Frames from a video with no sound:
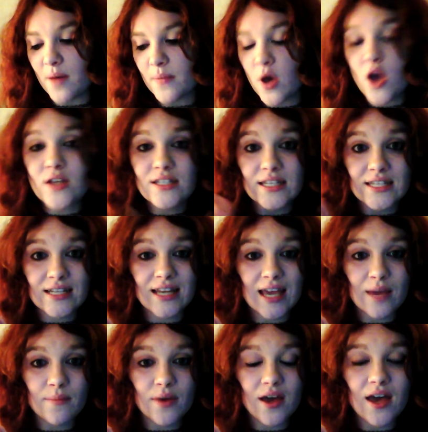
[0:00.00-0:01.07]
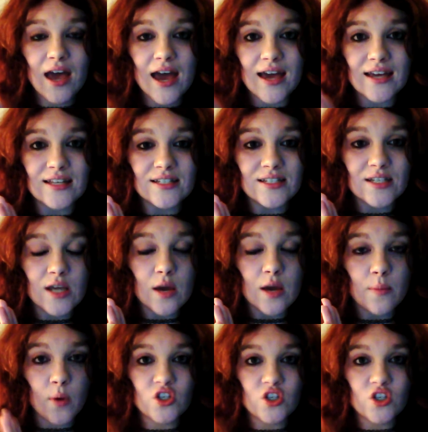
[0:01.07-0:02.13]
Disclaimer and
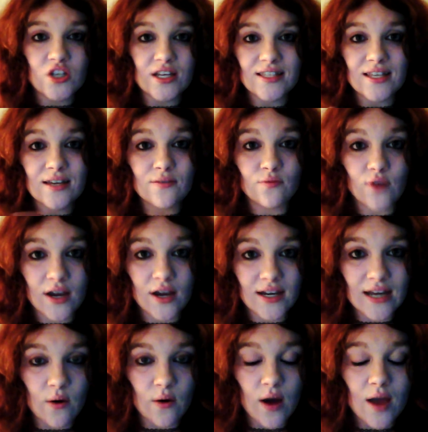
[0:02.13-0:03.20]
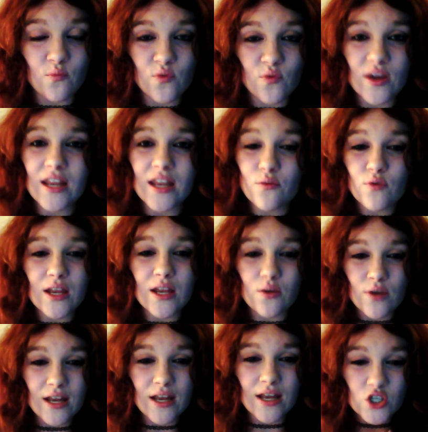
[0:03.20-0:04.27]
apologies right now, I'm
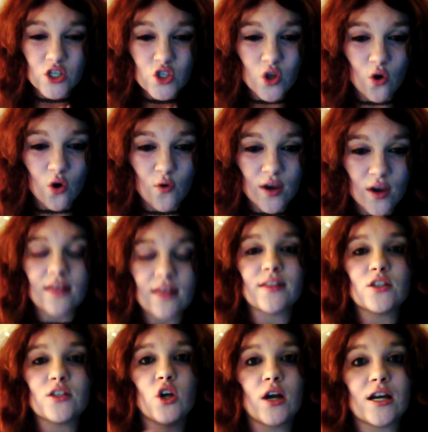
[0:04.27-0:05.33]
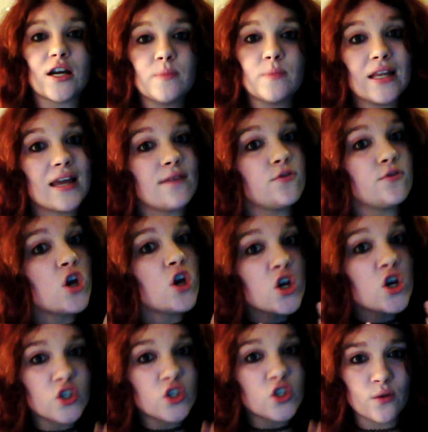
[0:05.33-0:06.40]
really sorry that this look has been left
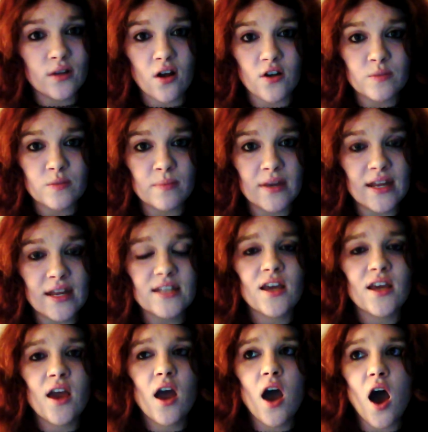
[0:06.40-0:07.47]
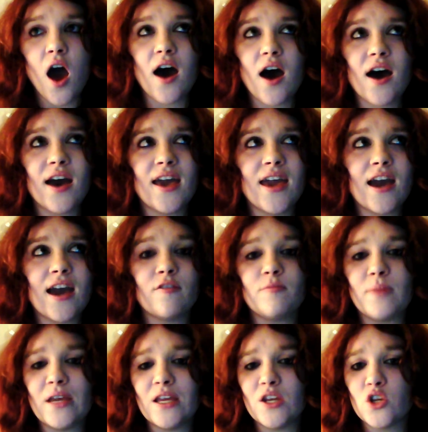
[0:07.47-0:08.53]
to the last minute. I have
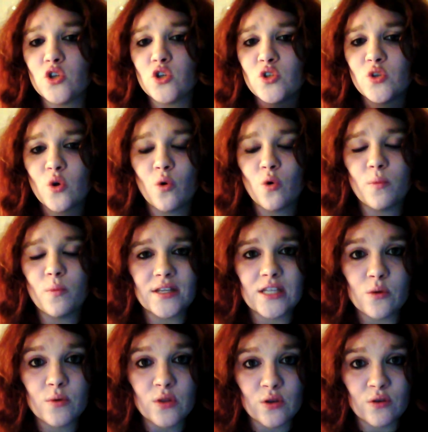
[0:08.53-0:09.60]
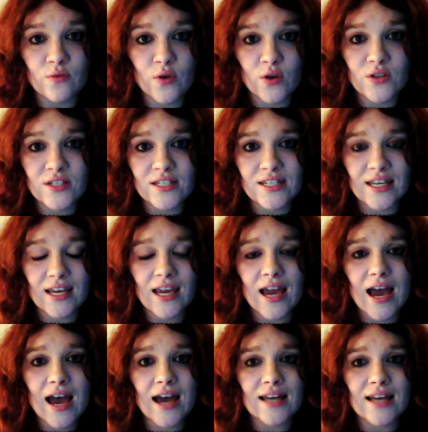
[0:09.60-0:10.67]
been so busy with university
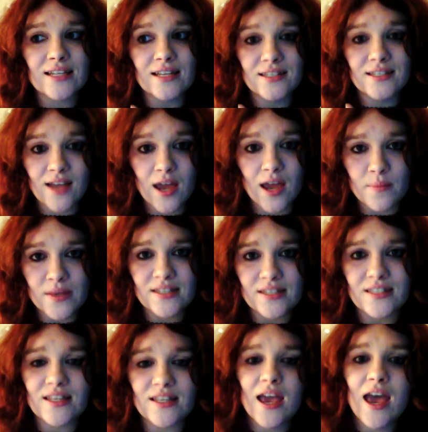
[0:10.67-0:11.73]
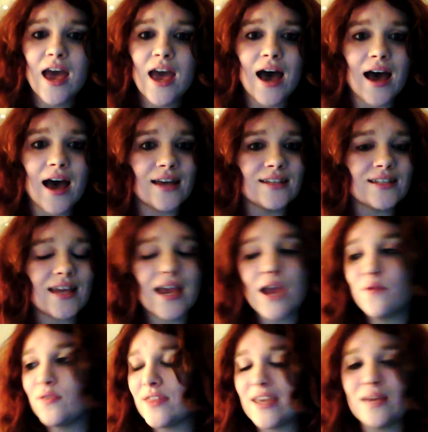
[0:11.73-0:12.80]
and assignments and
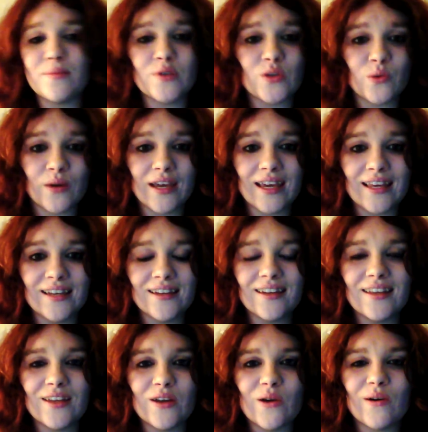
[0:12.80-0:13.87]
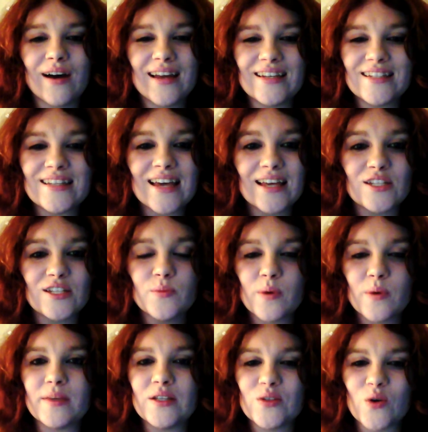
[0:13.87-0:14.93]
everything in between, you know, and as you probably
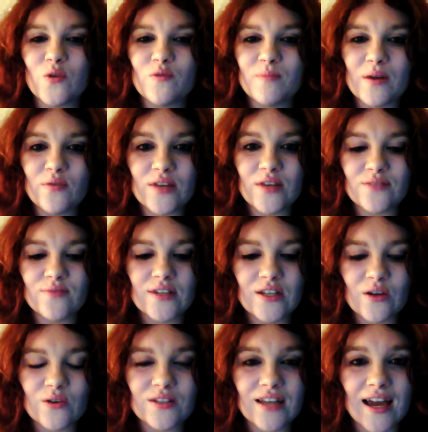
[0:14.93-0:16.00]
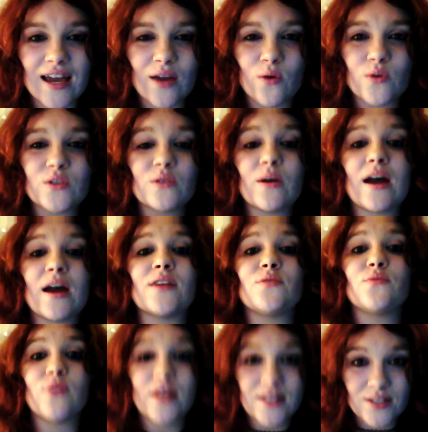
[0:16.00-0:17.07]
saw from my recent videos, I also had
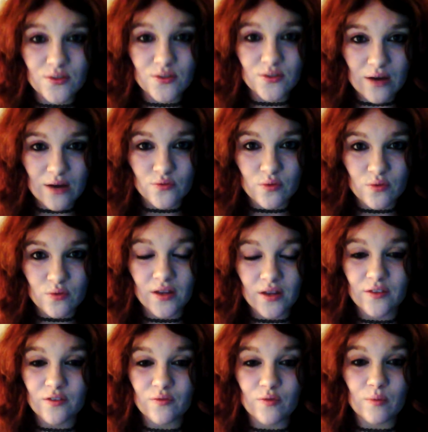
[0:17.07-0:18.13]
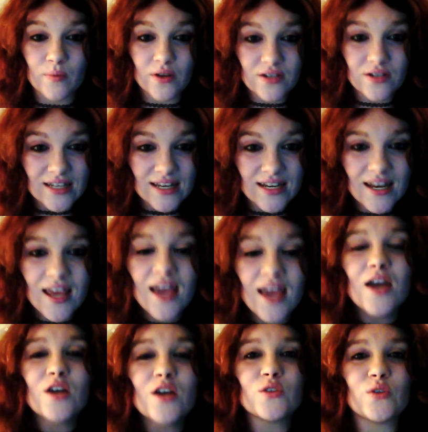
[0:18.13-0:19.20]
friends round from London,
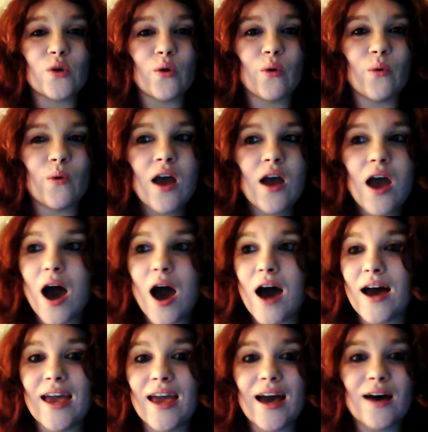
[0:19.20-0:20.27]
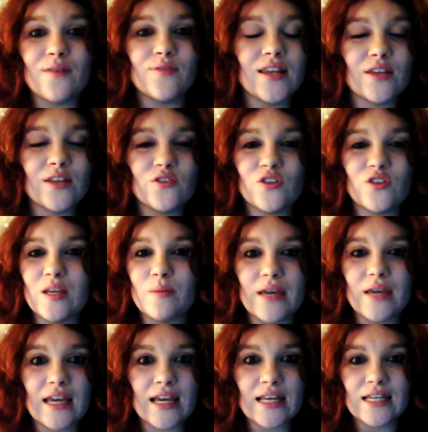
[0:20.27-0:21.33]
so I have literally
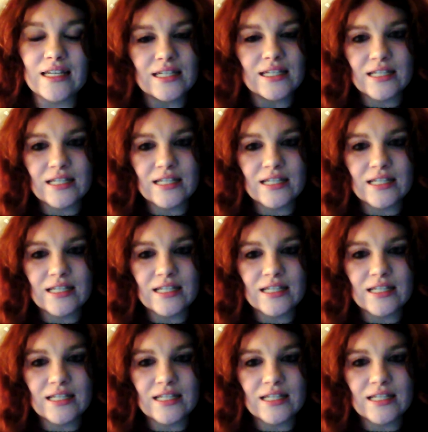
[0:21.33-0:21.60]
been